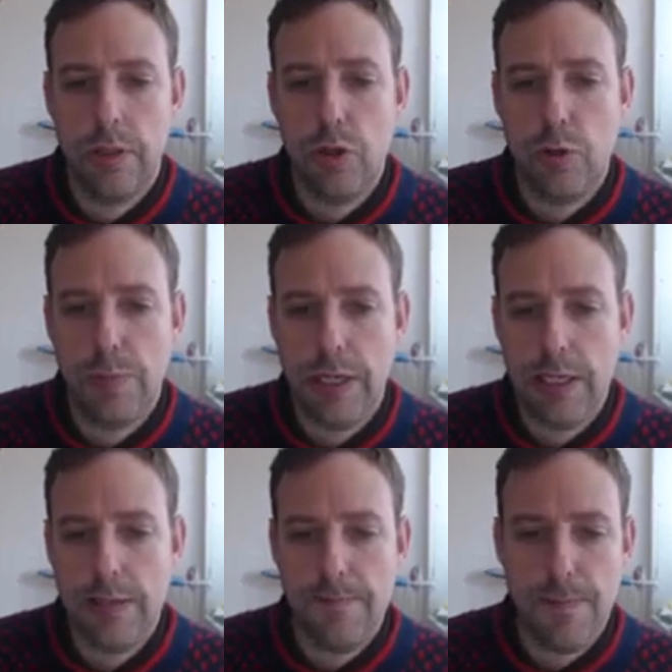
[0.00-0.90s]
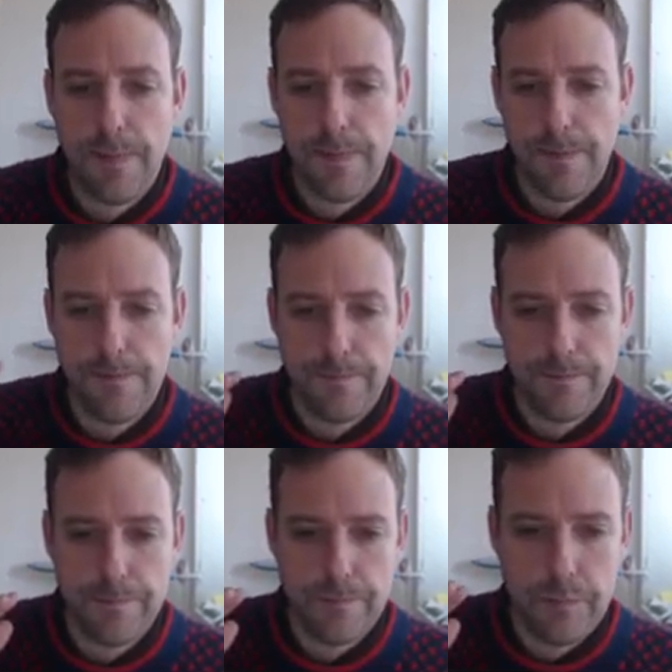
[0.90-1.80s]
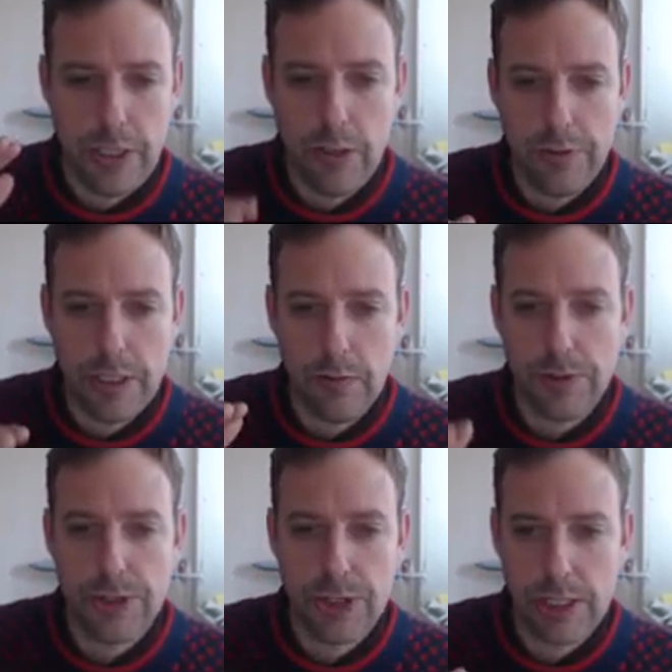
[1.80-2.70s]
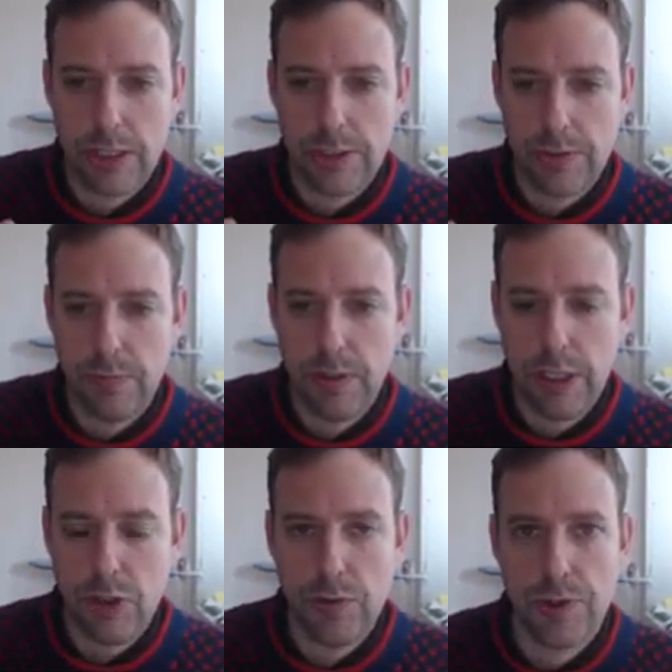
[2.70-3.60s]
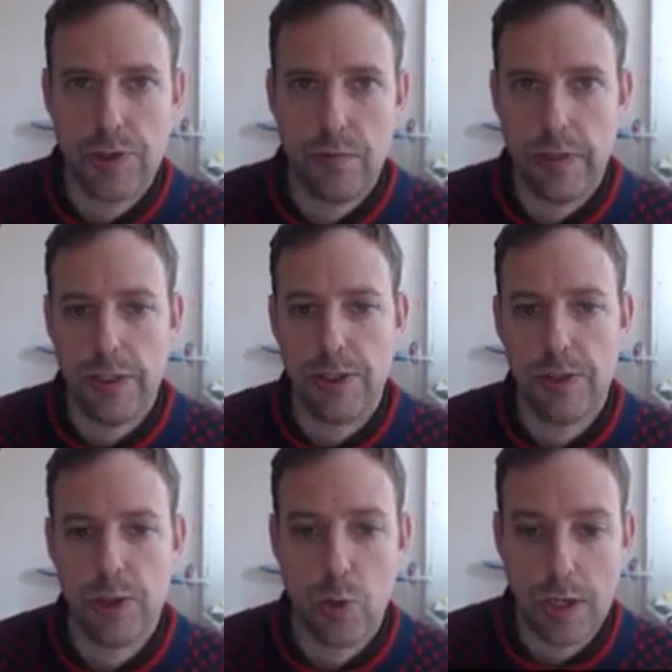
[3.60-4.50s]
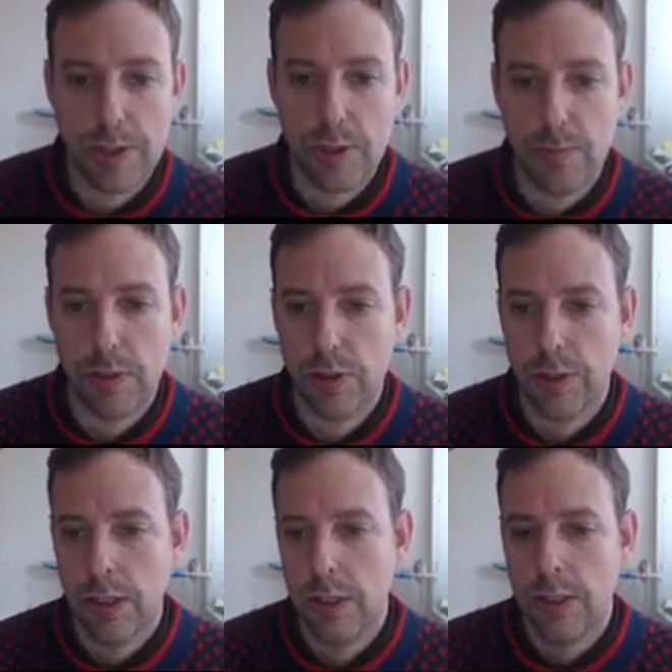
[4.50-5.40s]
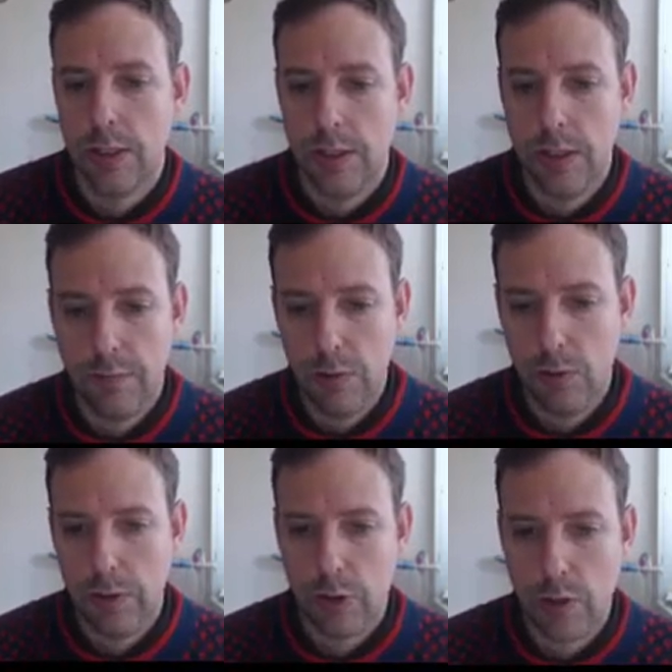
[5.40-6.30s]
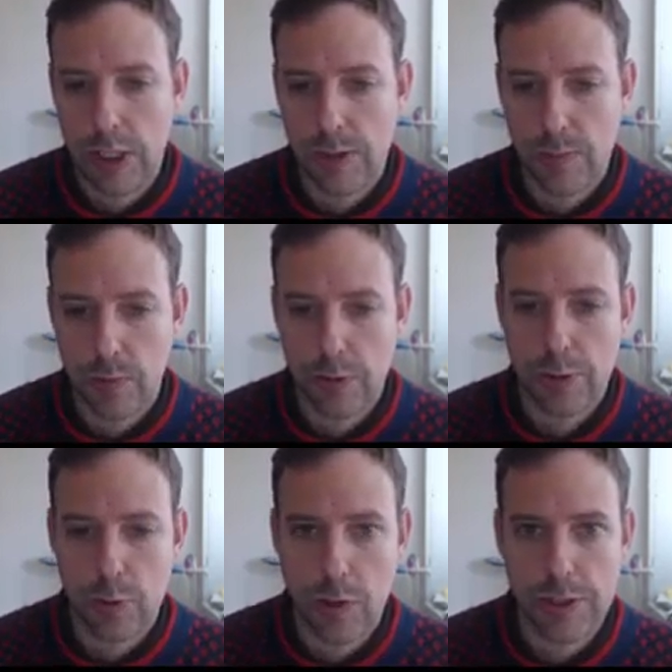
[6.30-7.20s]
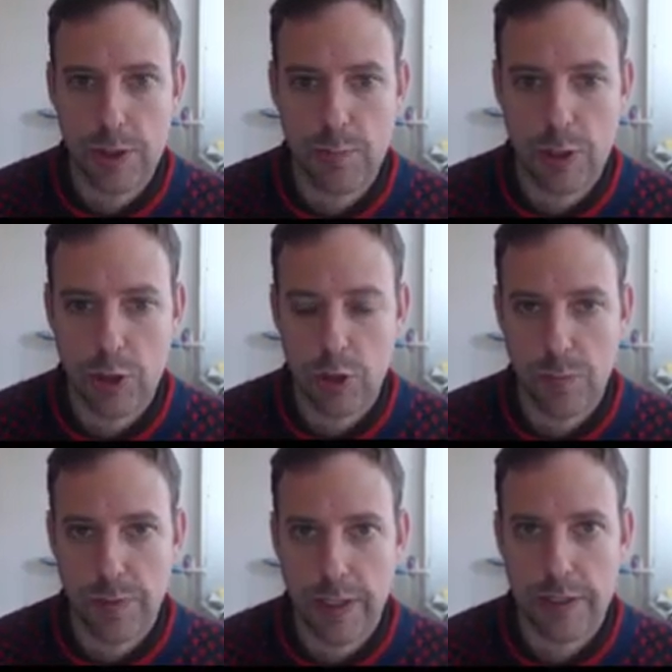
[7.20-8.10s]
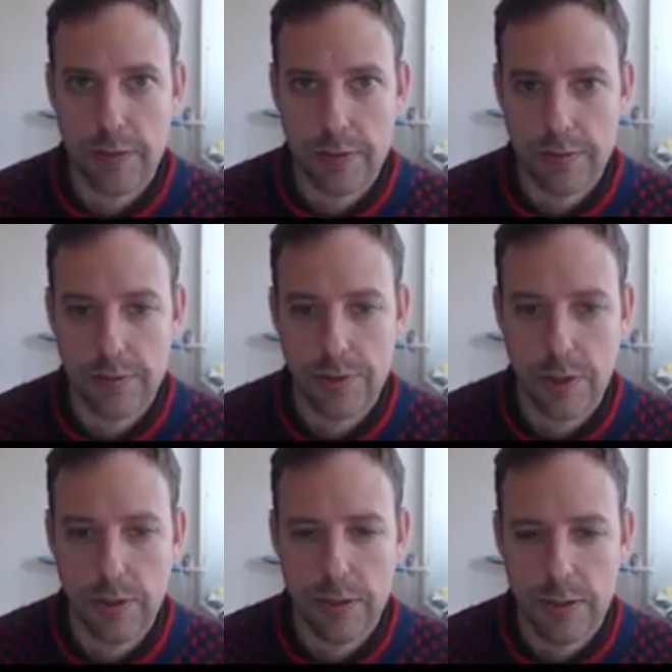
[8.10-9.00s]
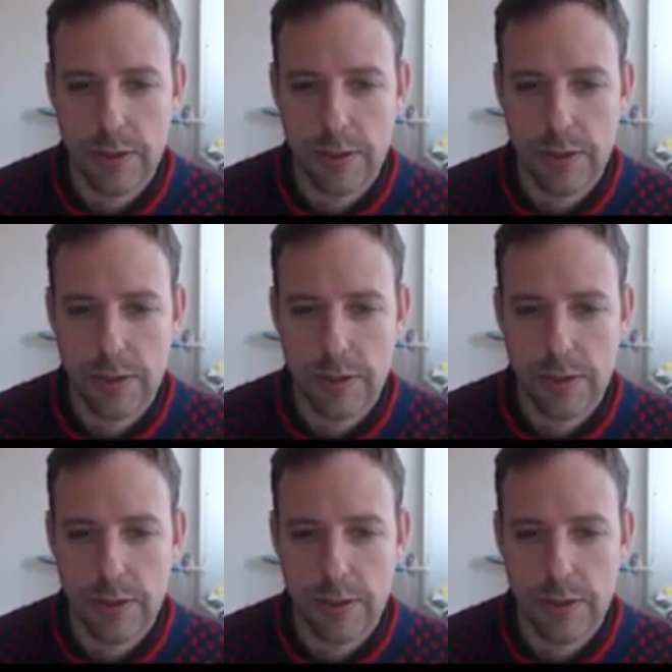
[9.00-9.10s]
in Japan, the healthcare is 6, Malaysia is 3, so it's twice as much. If we look at the transport, it's twice as much in Japan. So